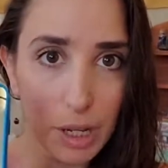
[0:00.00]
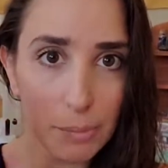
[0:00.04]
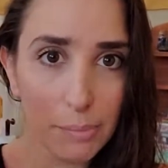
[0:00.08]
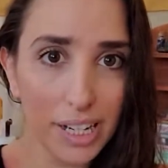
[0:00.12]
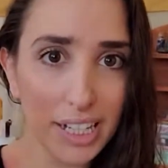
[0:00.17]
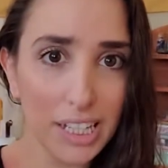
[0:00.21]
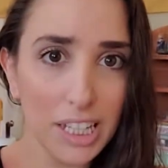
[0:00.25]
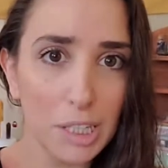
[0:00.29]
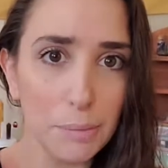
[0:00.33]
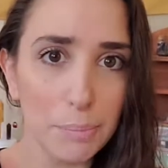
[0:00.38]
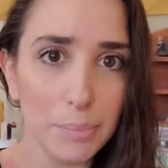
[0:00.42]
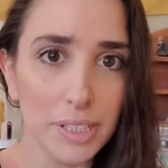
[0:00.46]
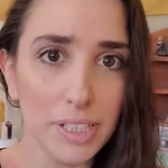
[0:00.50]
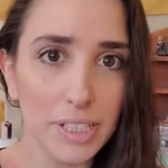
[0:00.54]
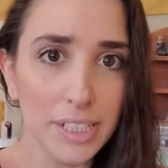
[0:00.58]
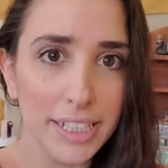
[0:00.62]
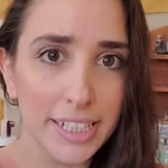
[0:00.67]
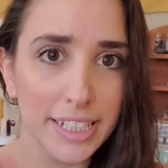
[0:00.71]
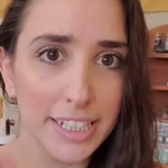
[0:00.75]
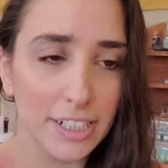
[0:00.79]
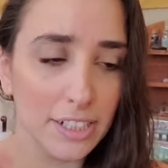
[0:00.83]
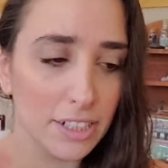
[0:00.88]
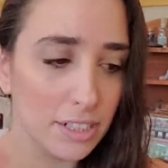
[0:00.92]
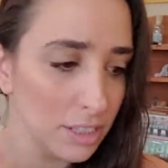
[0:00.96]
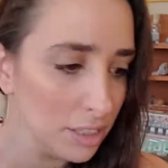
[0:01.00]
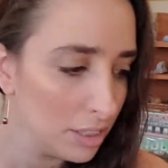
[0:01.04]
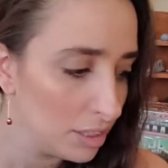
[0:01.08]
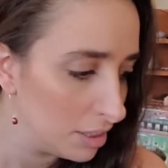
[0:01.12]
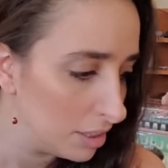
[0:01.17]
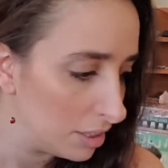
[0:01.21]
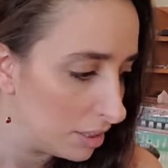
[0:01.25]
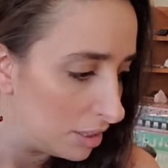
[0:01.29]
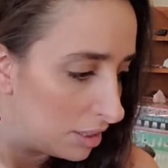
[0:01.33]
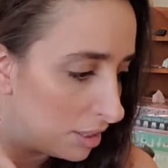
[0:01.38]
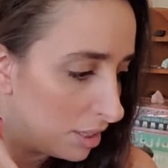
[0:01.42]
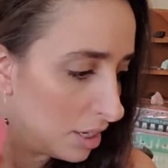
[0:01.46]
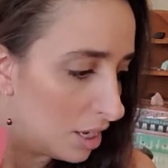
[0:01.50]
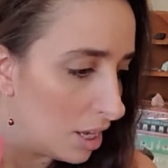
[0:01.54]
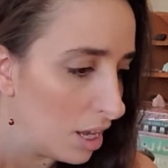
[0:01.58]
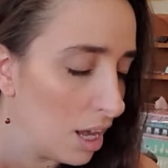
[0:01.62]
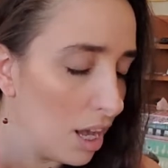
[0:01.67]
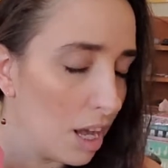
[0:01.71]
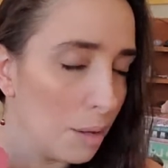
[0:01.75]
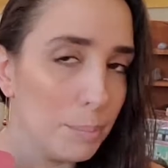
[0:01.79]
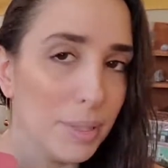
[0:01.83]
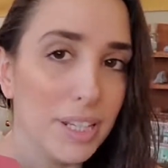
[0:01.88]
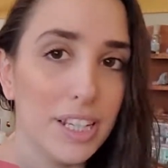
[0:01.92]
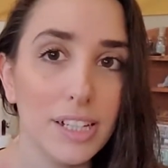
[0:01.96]
But I keep it in here
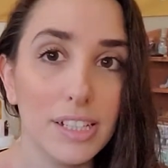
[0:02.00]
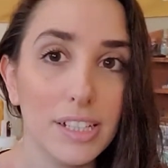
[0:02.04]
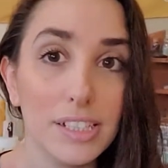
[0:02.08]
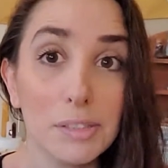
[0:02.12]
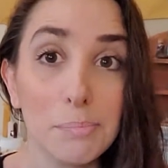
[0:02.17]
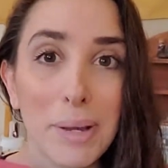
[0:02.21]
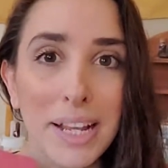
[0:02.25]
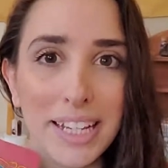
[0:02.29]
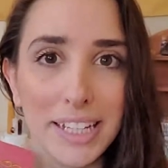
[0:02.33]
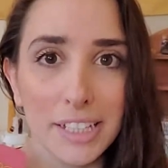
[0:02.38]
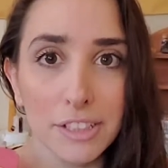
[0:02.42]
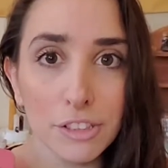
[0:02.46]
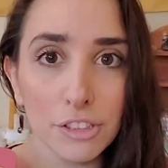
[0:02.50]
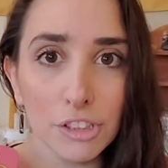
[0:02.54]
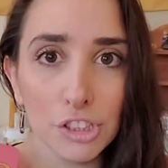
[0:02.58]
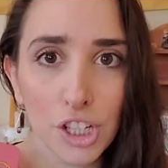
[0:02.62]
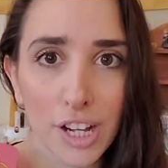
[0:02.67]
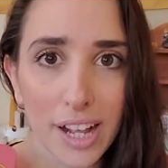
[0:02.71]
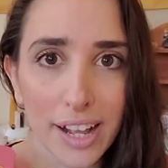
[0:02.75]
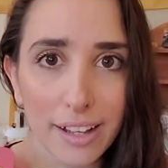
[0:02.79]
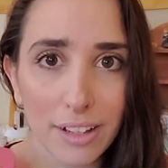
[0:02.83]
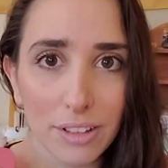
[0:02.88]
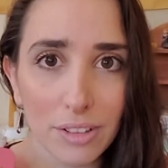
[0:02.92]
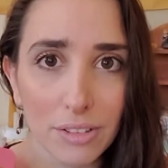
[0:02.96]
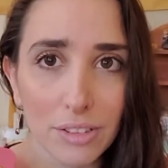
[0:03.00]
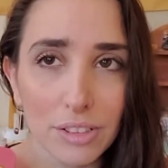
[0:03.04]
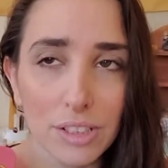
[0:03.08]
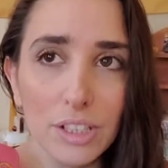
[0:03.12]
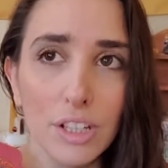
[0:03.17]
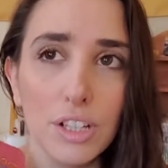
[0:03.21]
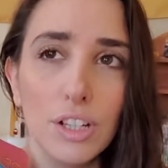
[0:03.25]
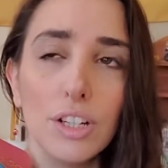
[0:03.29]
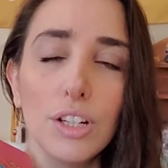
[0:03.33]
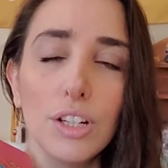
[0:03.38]
because my inner child